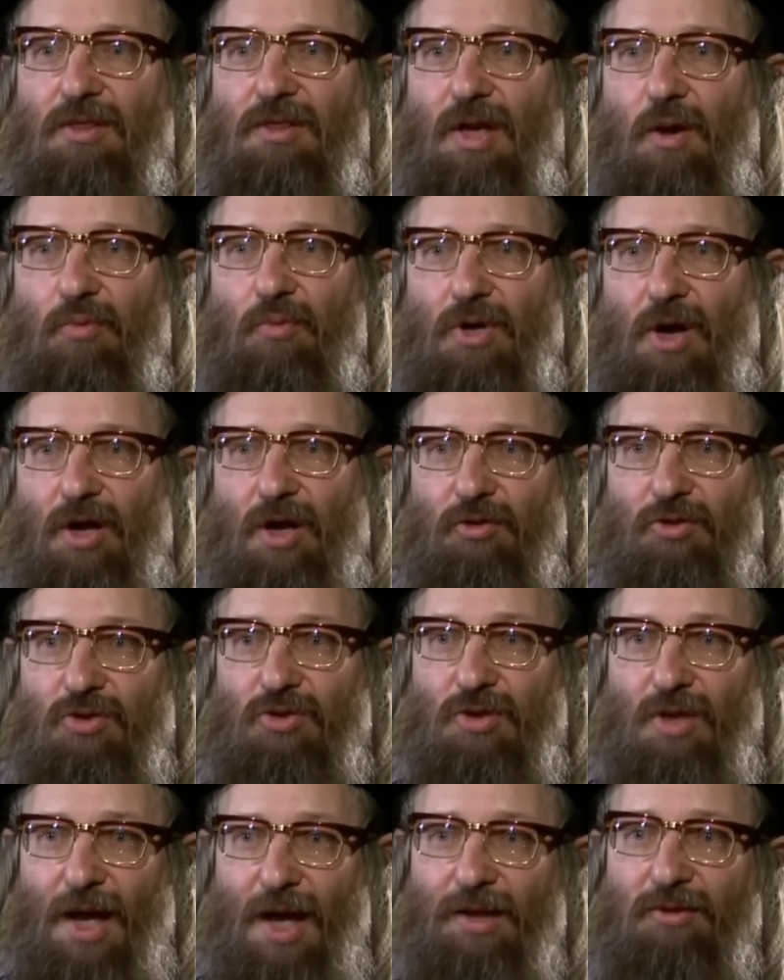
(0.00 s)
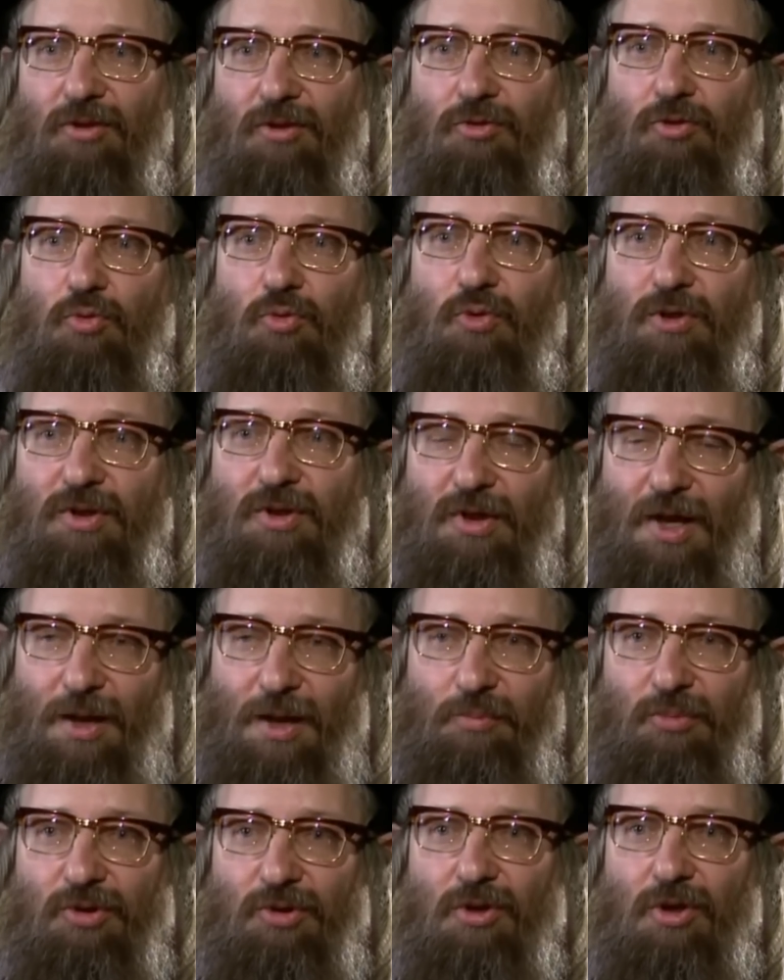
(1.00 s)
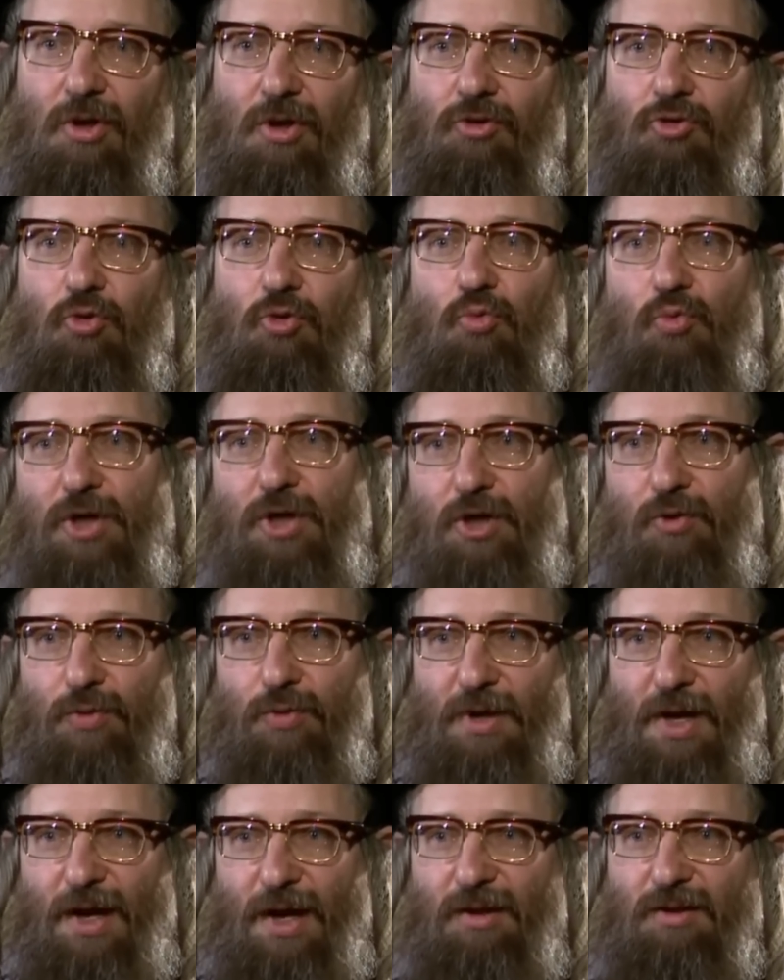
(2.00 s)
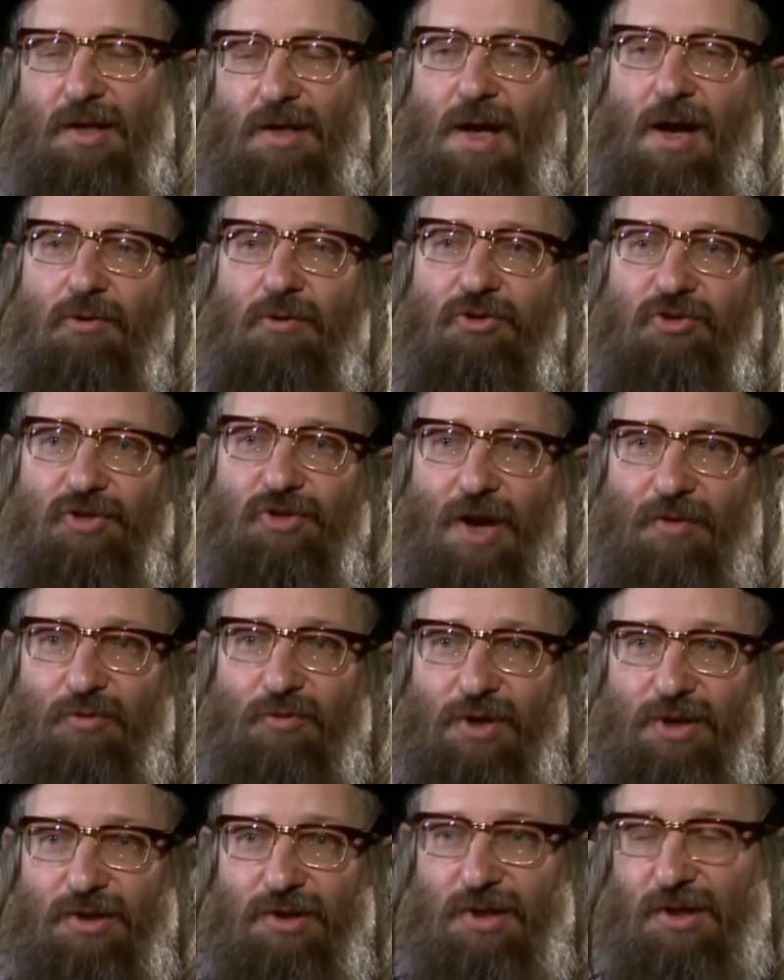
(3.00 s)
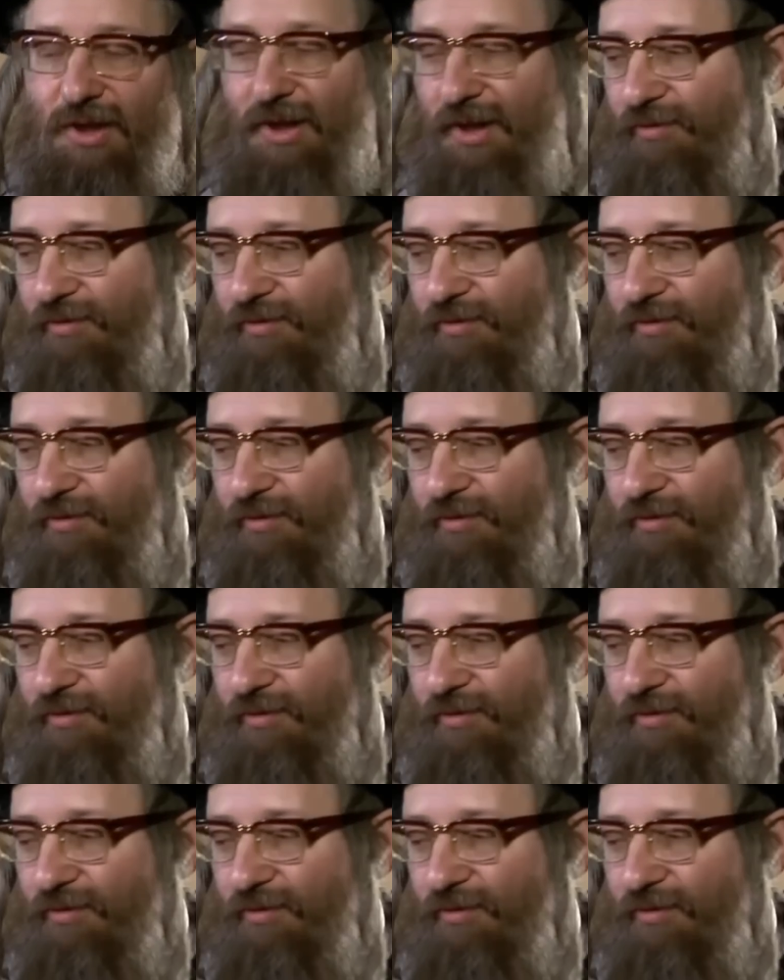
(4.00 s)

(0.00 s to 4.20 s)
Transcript: that we are not to attempt to recreate our sovereignty.